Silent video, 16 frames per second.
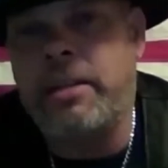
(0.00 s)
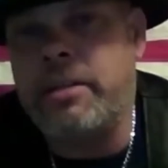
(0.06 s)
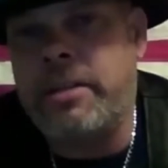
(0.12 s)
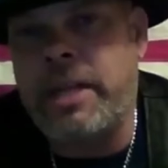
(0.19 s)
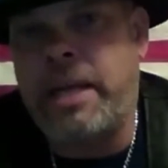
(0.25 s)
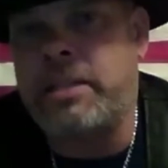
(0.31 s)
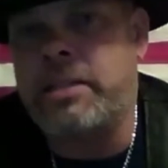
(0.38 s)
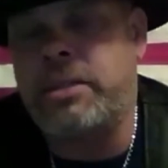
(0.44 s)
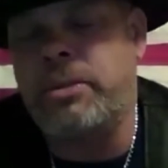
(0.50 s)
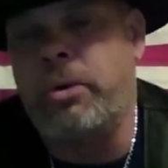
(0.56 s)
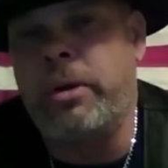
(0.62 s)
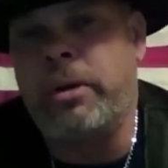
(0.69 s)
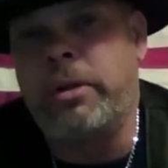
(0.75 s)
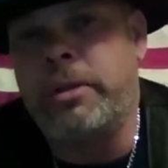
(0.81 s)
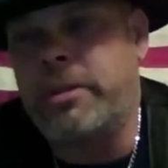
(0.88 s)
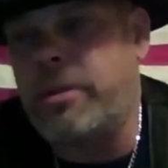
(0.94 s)
That
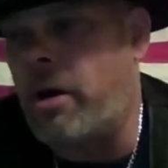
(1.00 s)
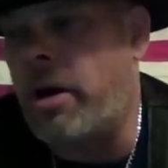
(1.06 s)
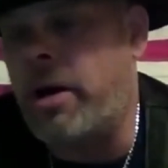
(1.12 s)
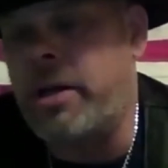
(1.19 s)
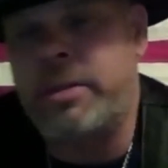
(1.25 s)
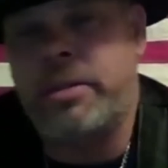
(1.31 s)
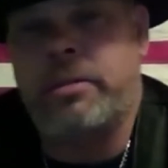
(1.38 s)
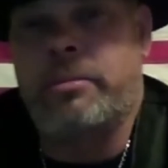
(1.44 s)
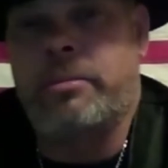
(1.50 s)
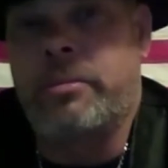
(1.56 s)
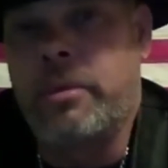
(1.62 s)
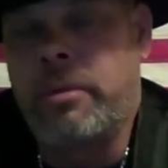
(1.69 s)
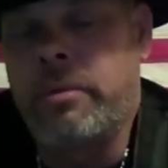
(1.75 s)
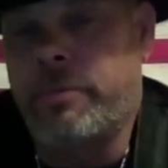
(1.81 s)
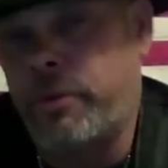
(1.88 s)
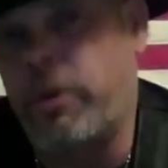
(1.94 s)
soil is awesome
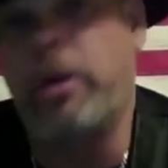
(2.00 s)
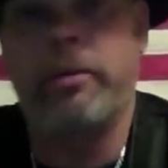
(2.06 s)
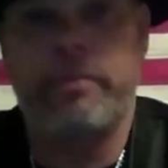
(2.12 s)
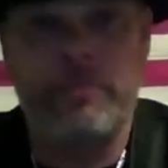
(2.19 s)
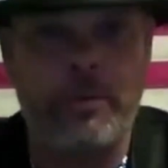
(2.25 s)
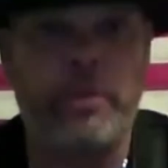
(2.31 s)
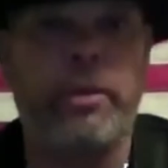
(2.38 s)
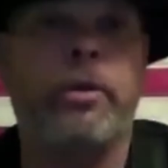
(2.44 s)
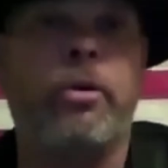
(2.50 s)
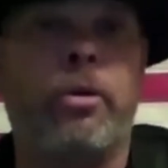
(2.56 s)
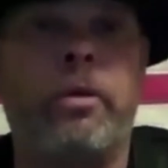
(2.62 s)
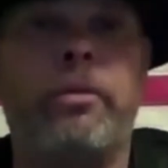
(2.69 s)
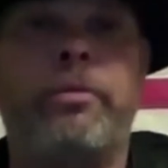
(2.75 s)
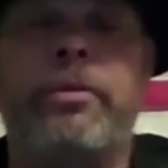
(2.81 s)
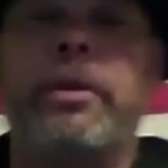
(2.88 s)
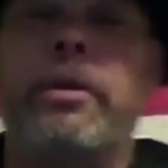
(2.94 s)
for the
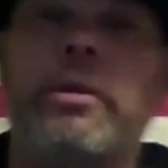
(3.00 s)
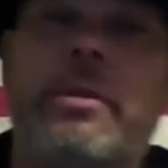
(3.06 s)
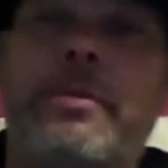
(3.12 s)
cornfields.